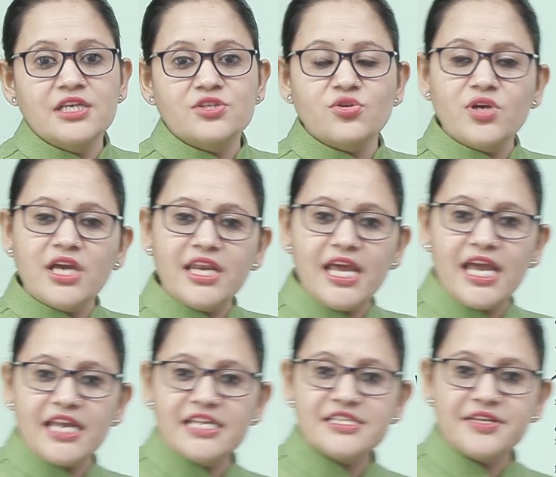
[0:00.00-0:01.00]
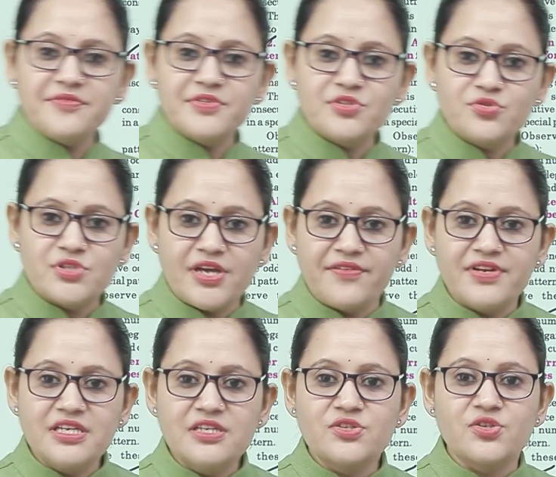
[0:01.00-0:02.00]
So, here n is equal to 7.
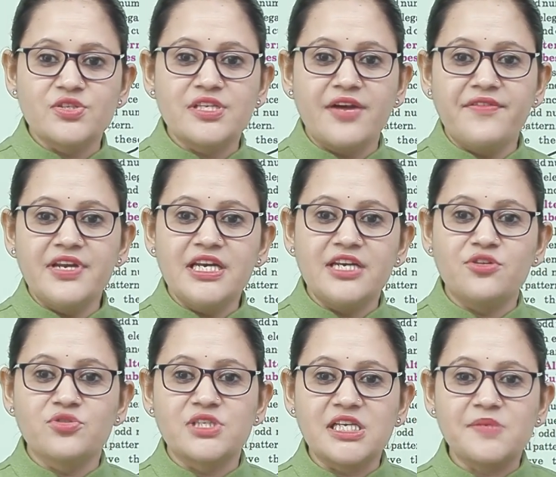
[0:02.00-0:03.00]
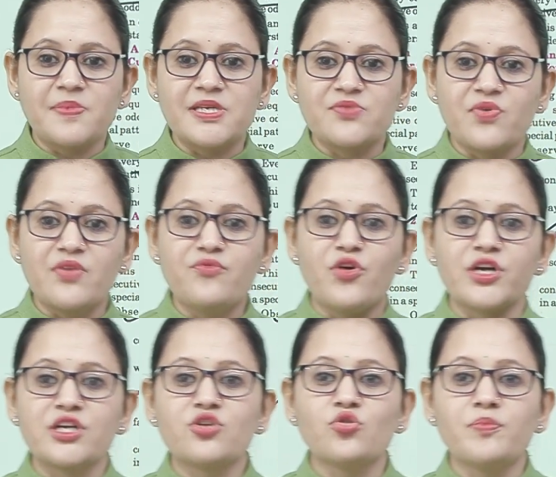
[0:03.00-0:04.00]
So, 7 into 6 plus 1,
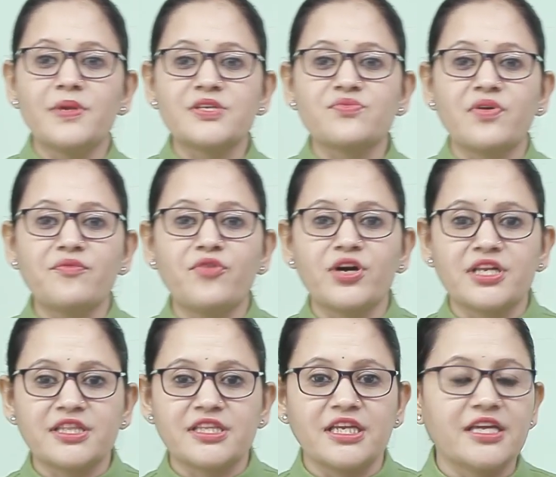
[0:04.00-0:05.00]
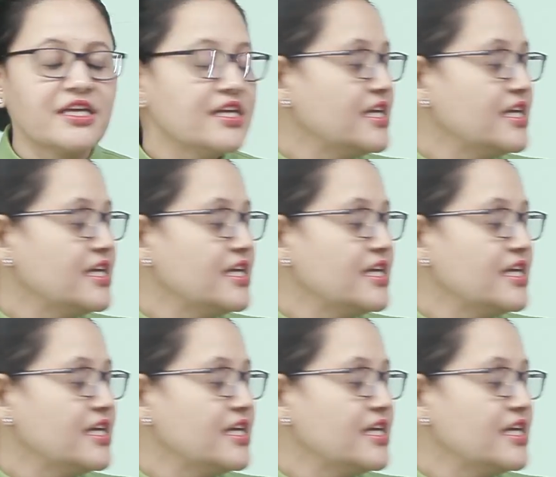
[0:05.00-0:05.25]
42 plus 1, 43.